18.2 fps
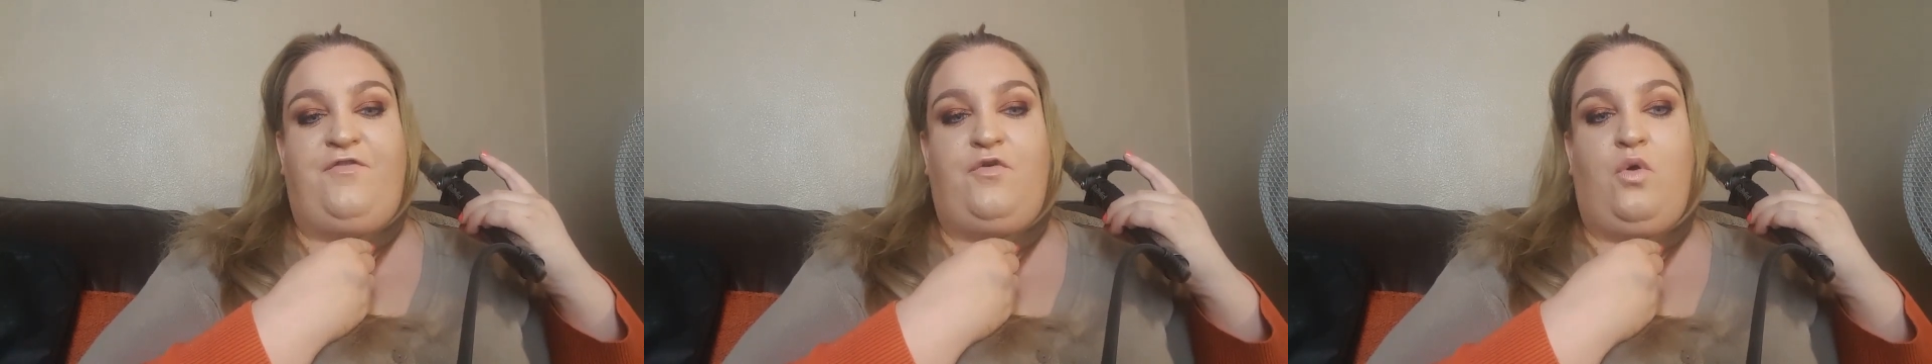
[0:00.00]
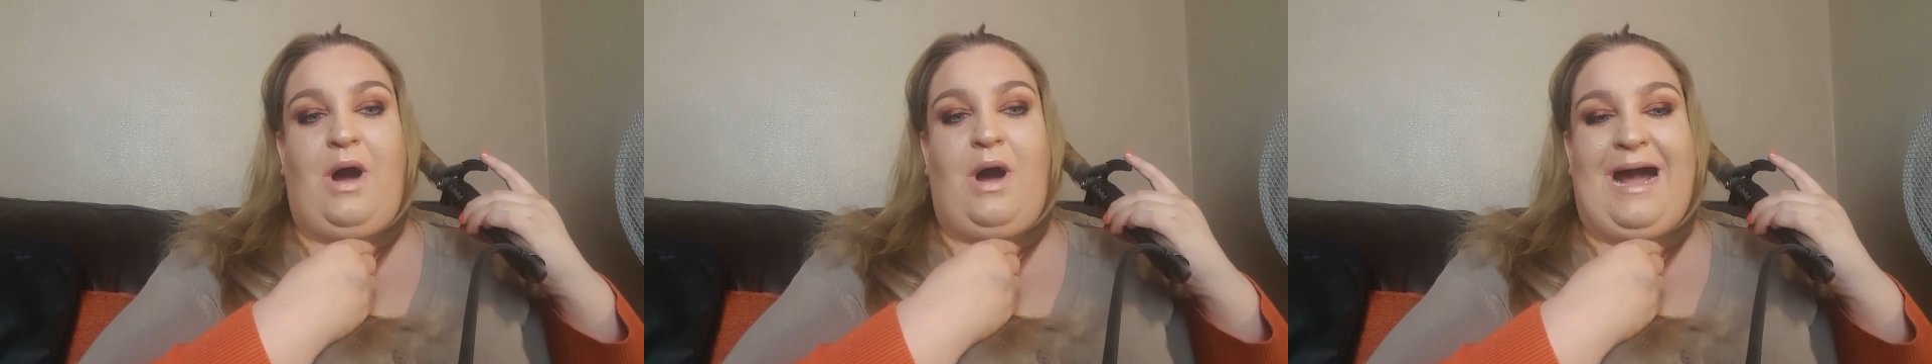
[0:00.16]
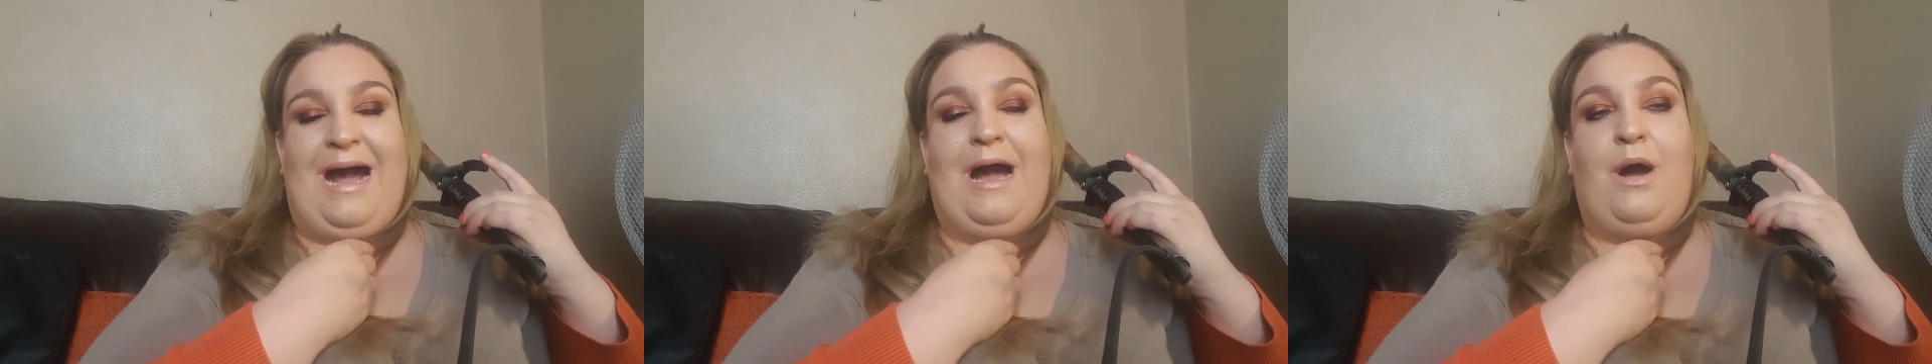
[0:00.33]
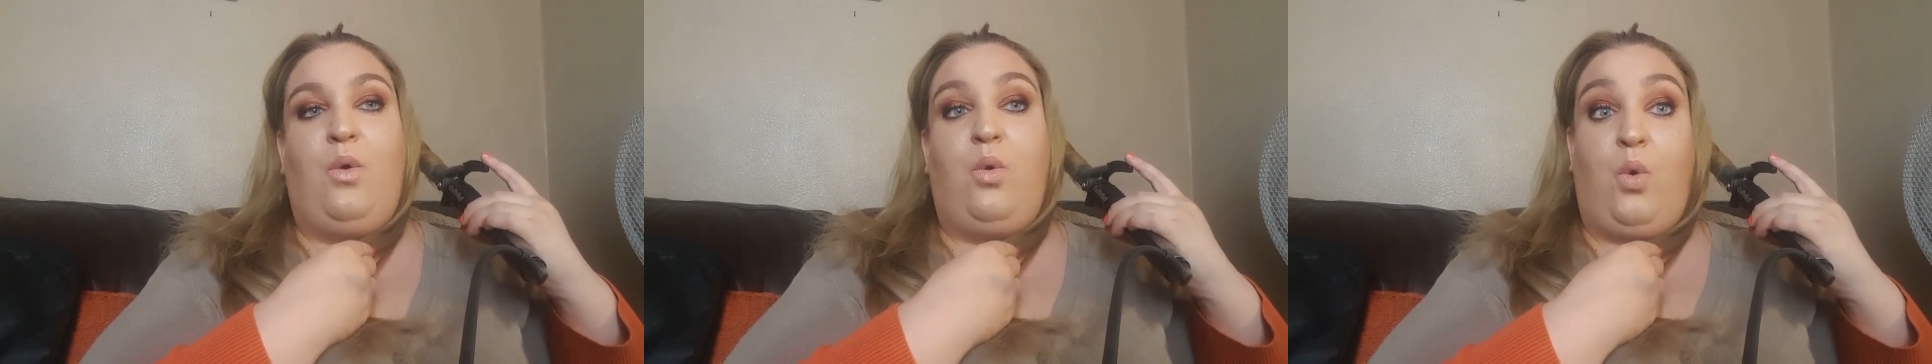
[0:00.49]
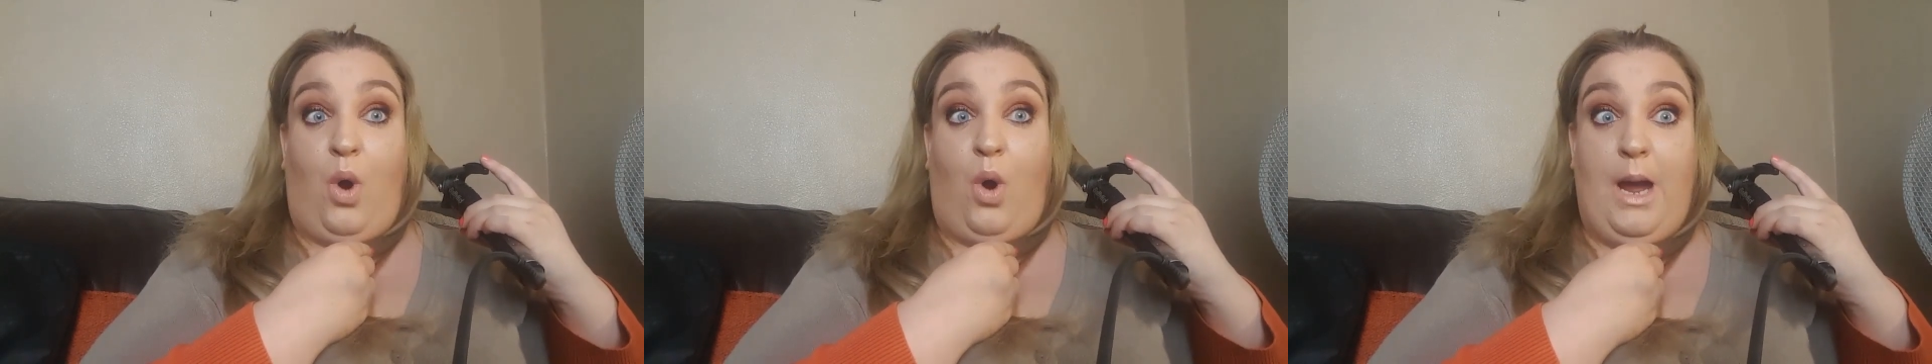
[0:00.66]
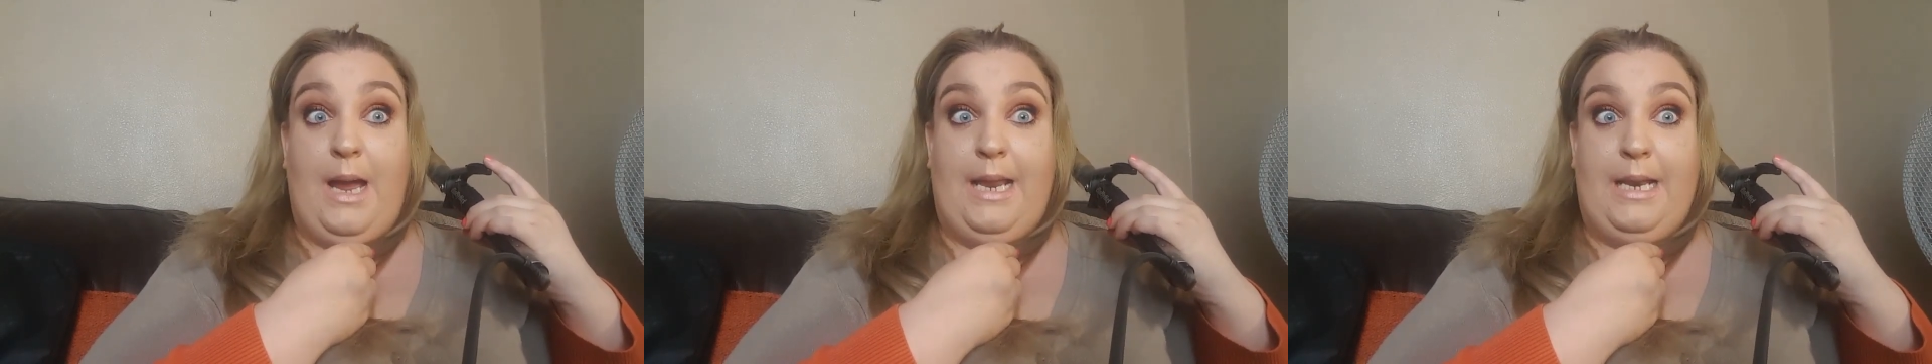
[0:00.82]
for a
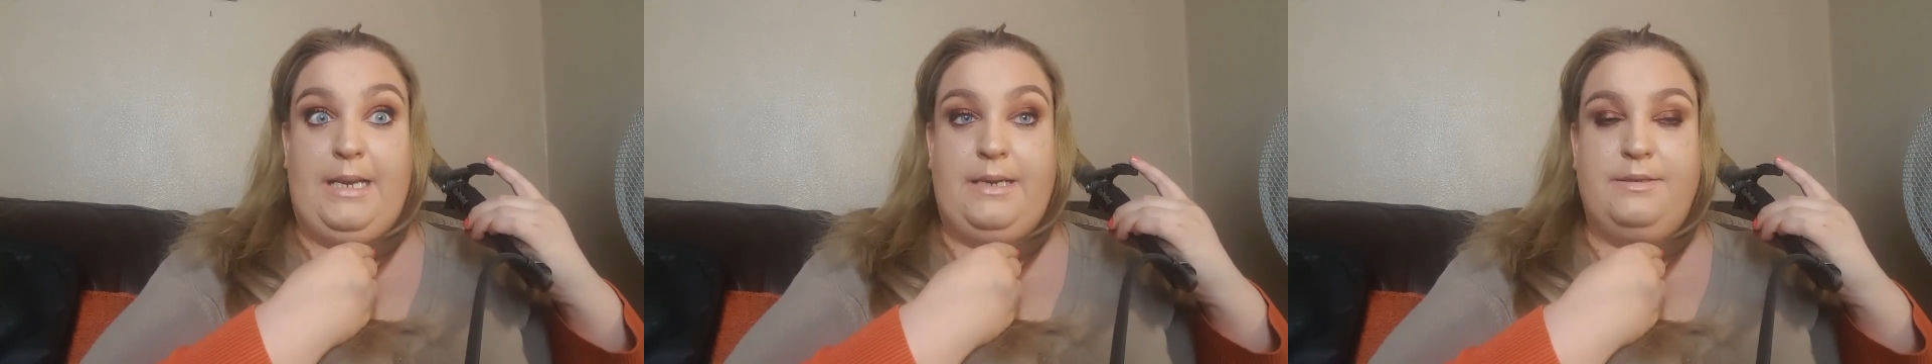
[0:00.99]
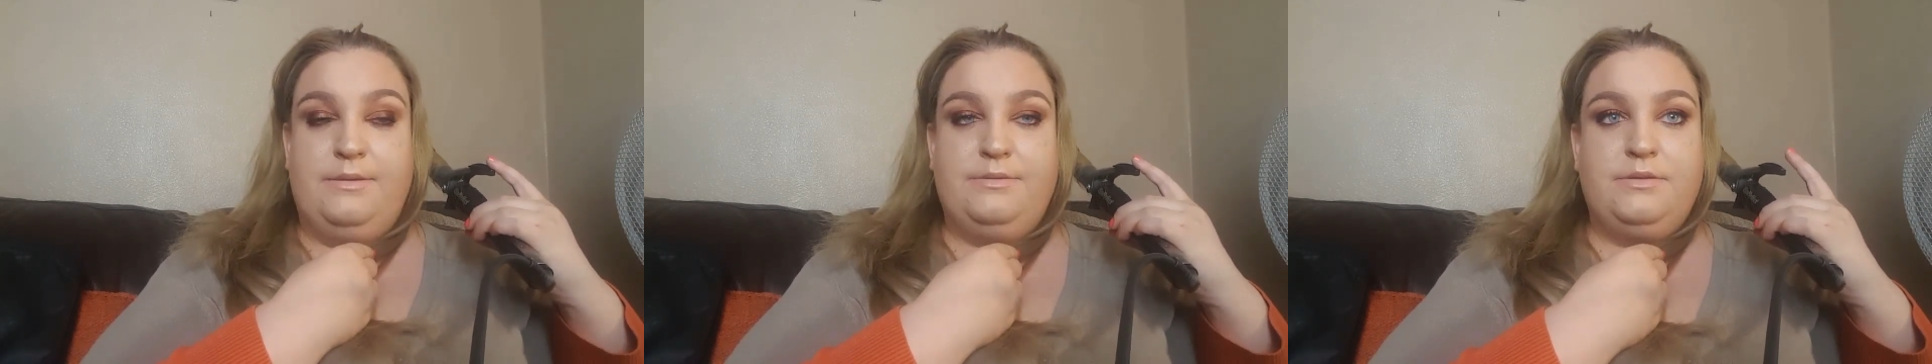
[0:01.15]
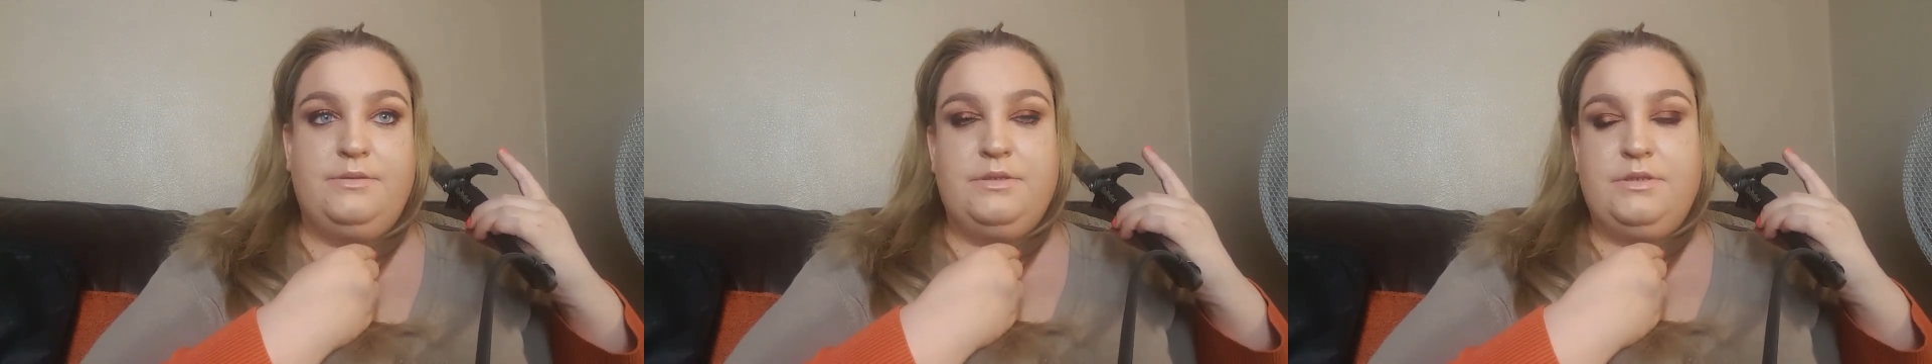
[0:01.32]
while.